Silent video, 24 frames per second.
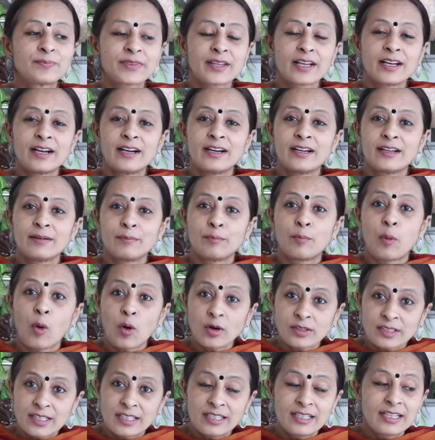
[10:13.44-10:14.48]

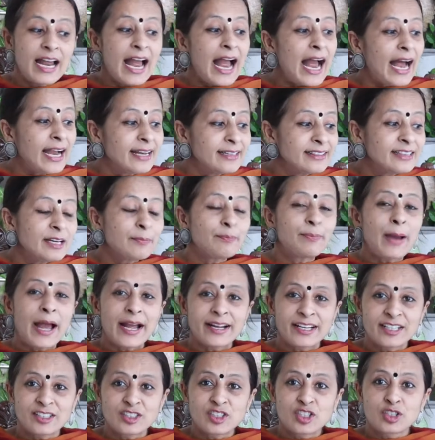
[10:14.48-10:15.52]
bottle and the
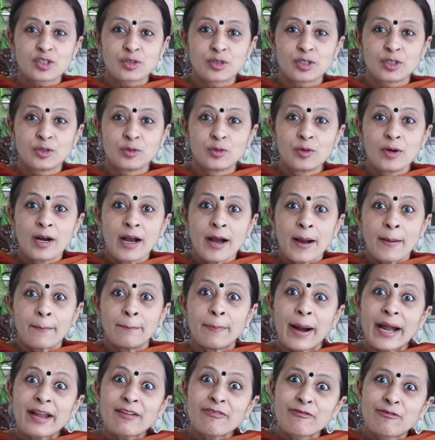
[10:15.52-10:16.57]
packets to you
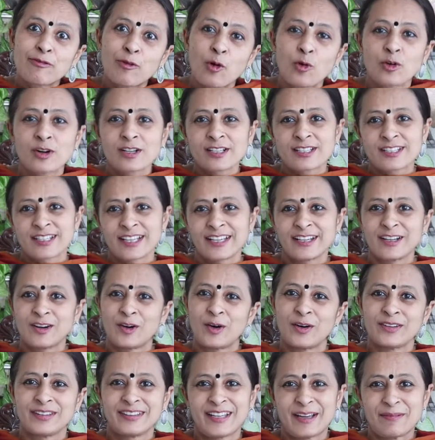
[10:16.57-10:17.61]
by focusing
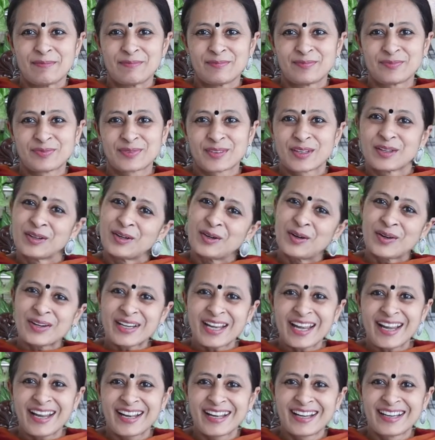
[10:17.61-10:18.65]
on them.
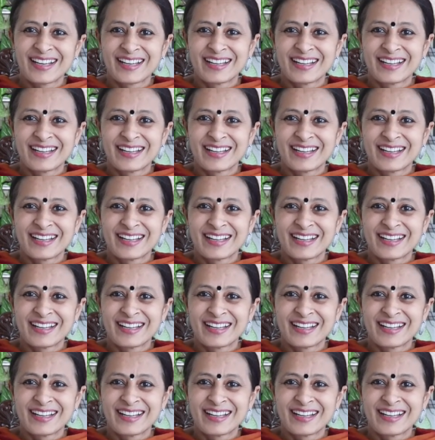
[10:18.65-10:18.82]
Okay.